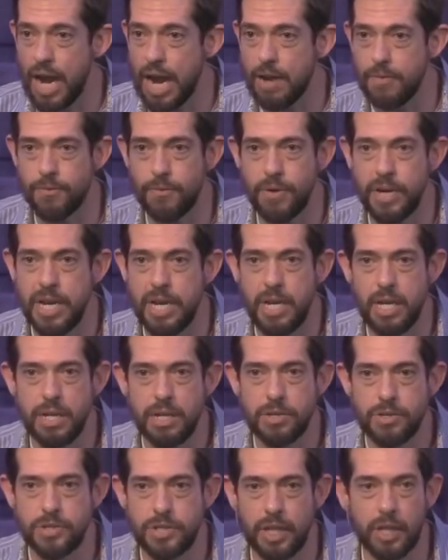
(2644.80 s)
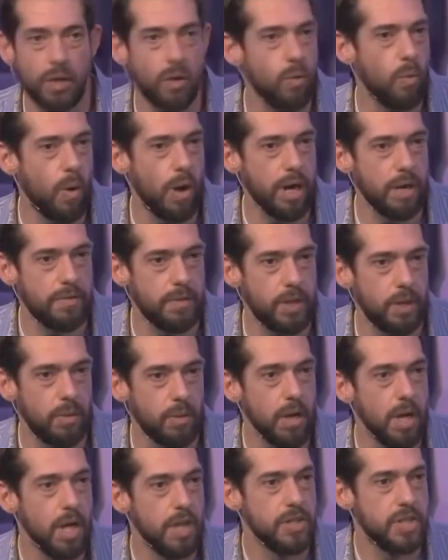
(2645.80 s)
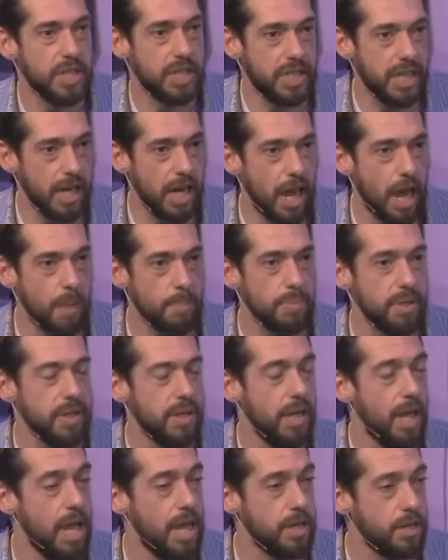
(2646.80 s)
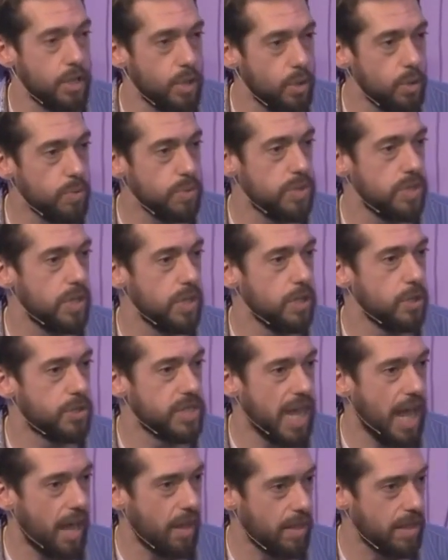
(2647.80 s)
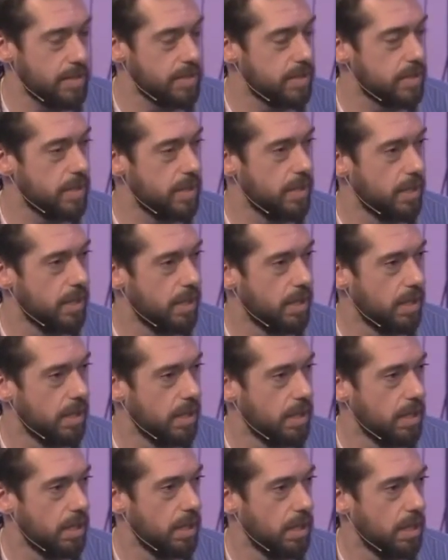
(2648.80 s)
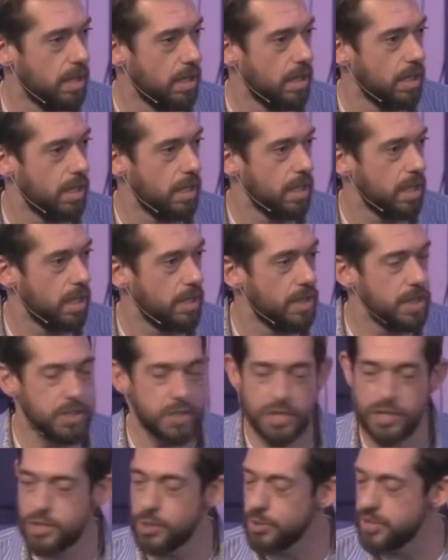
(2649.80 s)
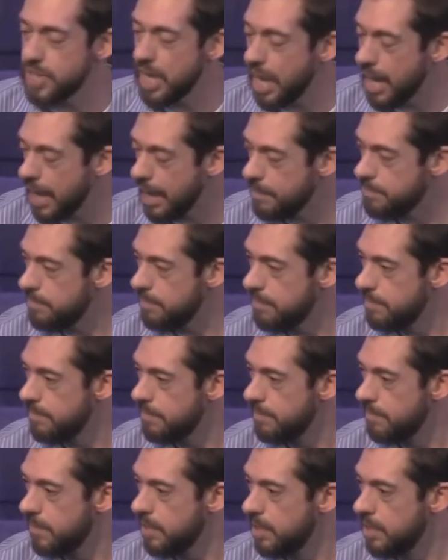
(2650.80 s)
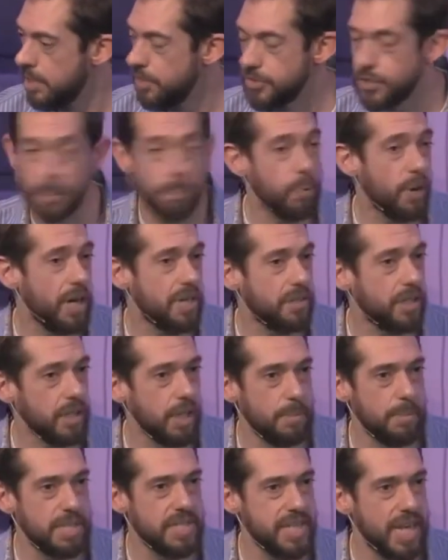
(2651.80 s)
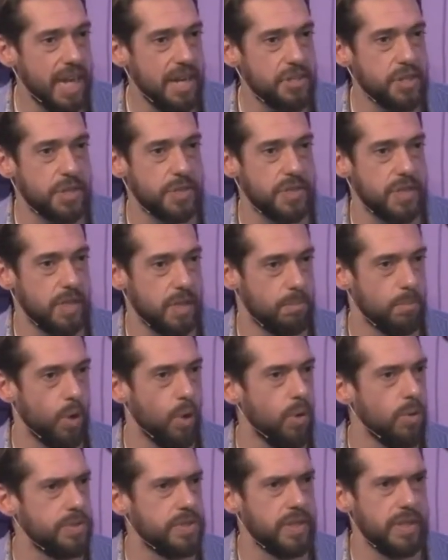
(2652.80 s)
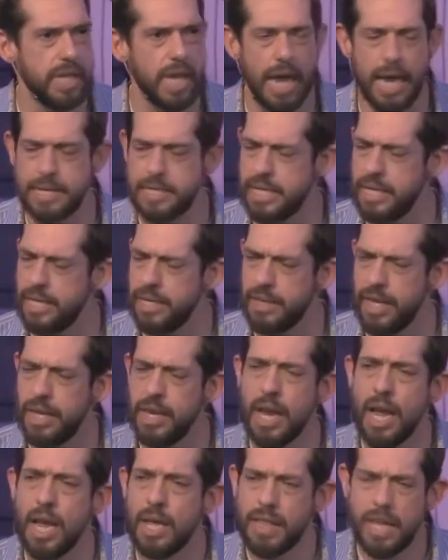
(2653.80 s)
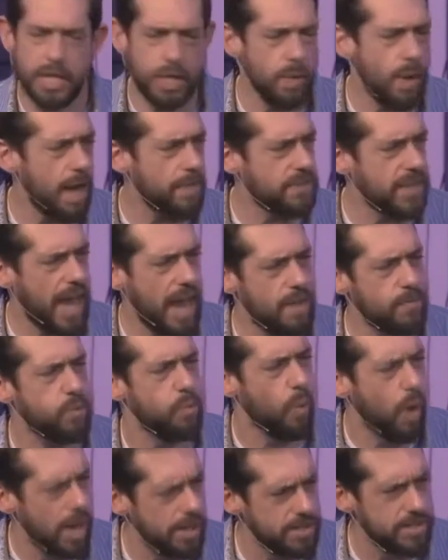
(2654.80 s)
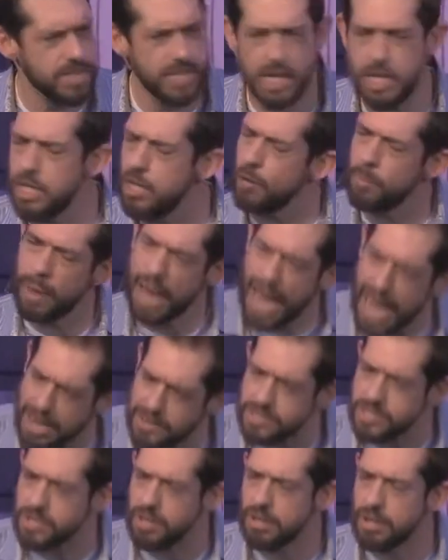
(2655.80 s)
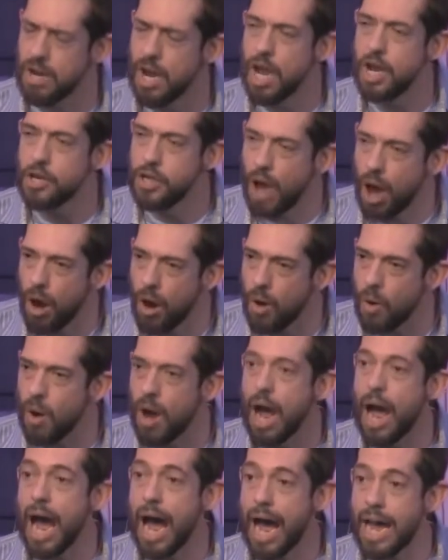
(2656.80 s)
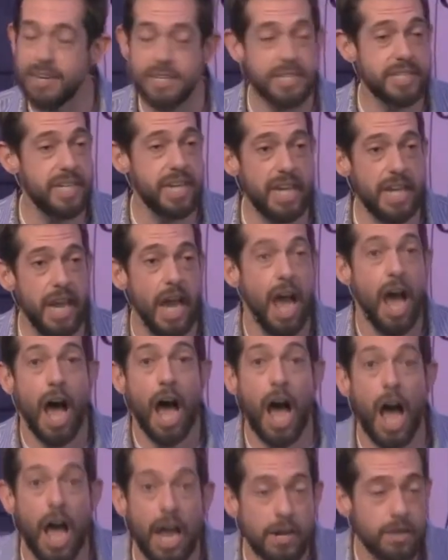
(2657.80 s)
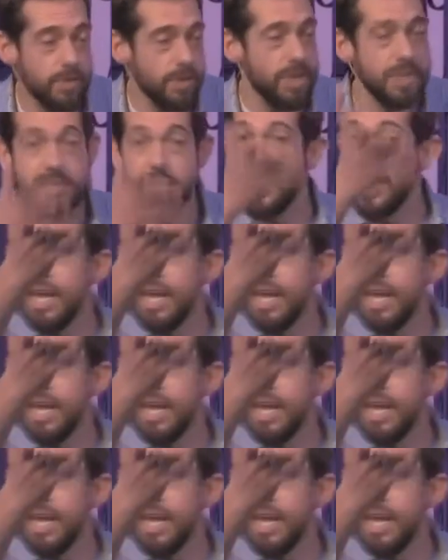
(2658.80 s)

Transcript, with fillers: every single one of you to get up and use your talents. This is your time to break the limitations and the molds of the idea that, that you have to have one senior pastor. No, I see hundreds,